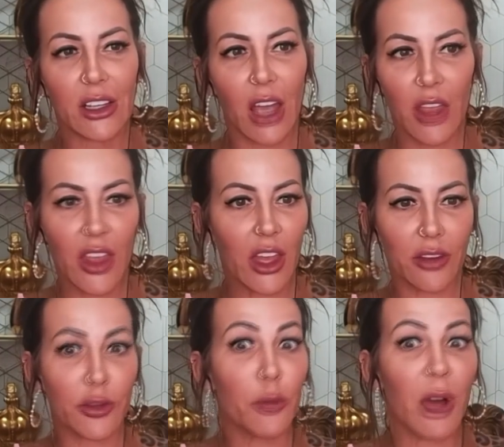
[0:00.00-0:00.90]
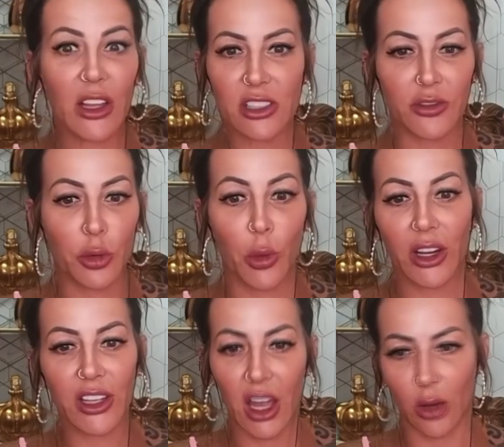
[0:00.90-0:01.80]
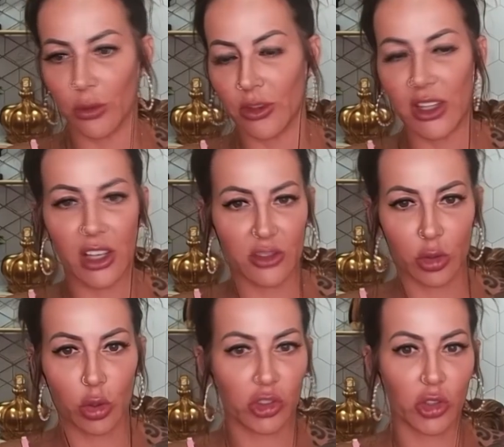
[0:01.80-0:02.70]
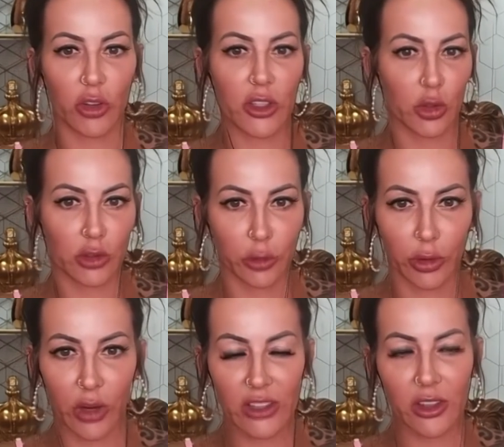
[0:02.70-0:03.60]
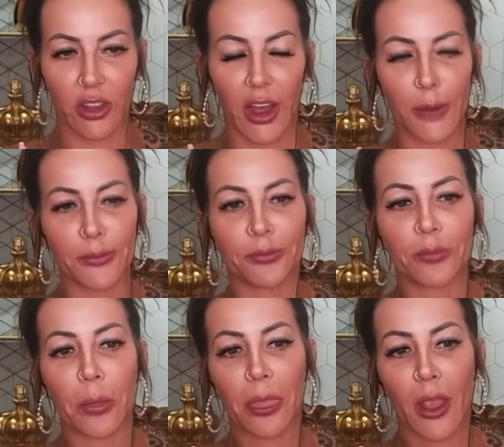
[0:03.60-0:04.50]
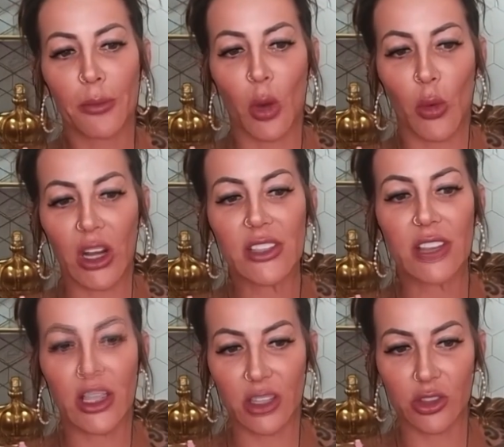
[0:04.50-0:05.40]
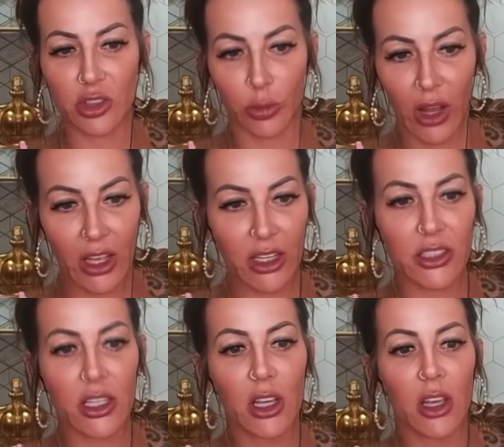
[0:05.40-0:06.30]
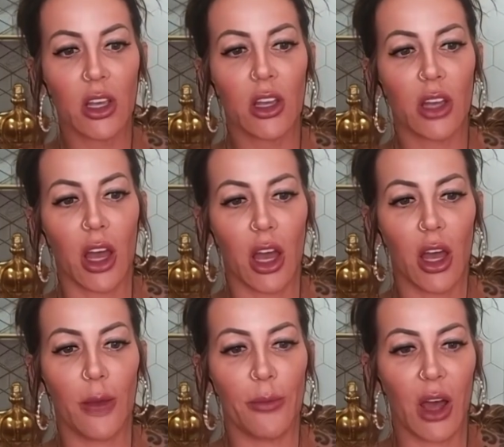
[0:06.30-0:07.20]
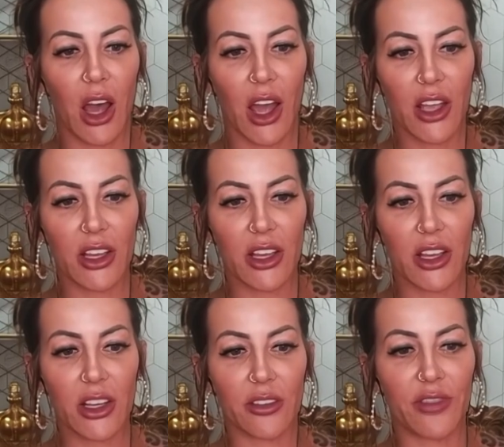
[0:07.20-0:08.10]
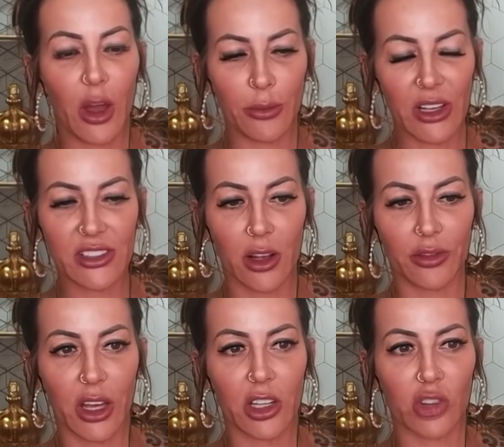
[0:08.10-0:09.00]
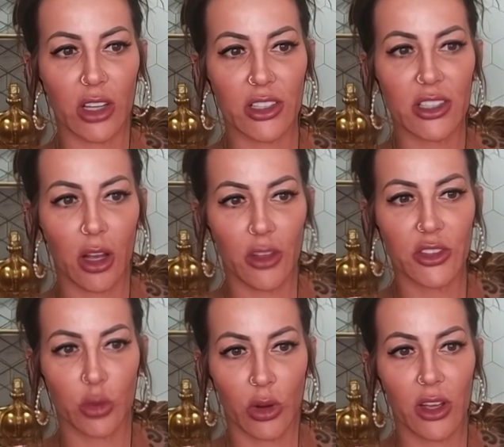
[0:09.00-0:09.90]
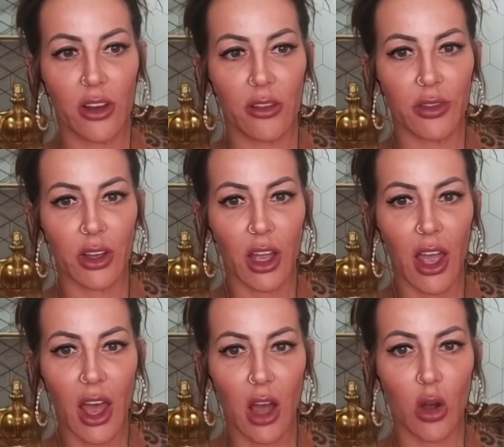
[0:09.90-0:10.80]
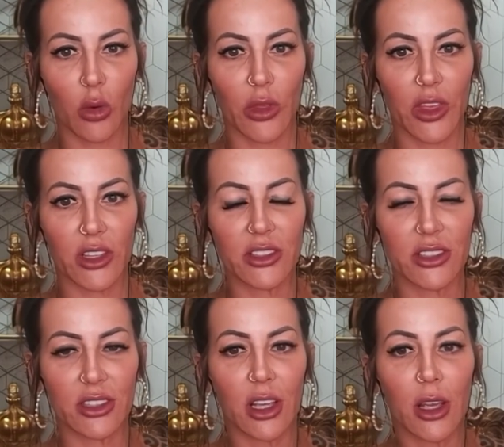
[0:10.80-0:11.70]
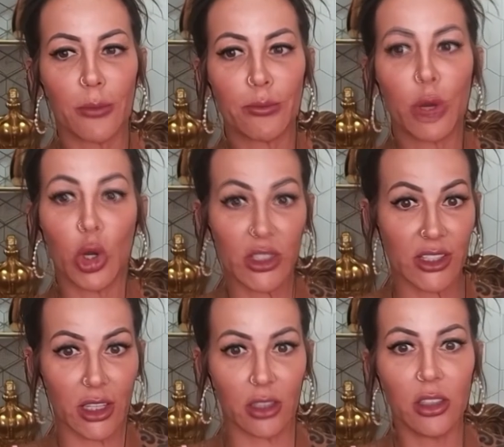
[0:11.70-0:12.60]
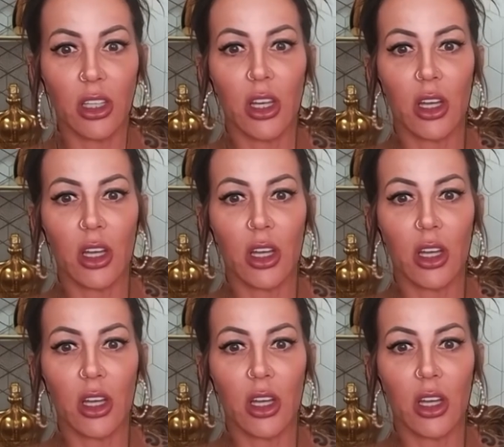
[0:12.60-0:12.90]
and then a few months if you want to count the cancel culture and the George Floyd rights and all that. But when I sat down to write, I found myself kind of trying to tell the story of how this person,